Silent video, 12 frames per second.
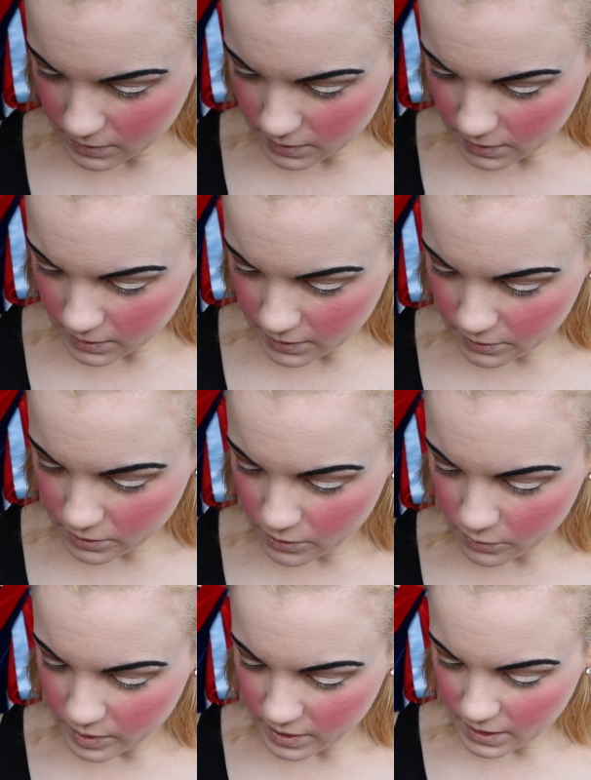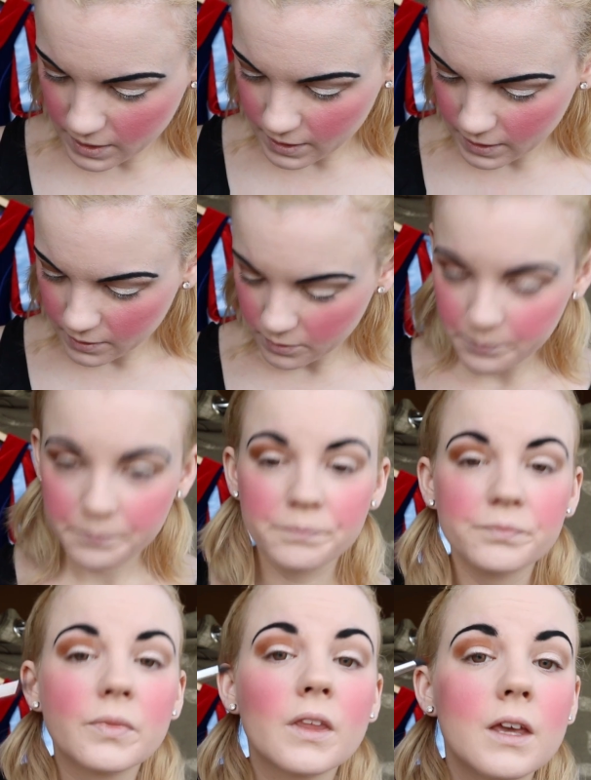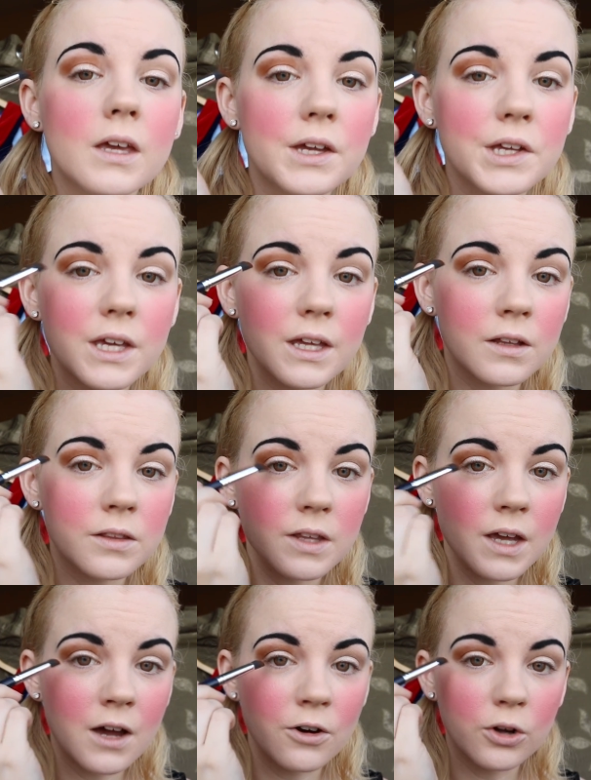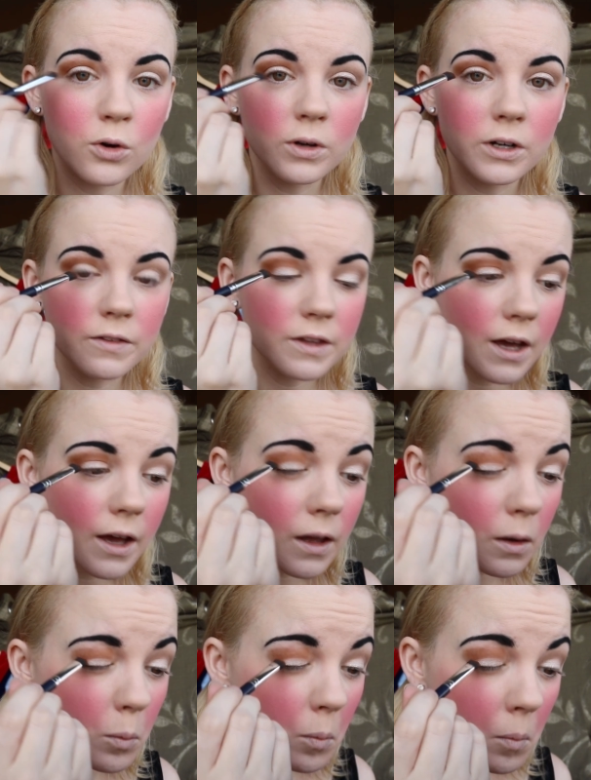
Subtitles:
And then I'll go in again and get the outer corner of the eye.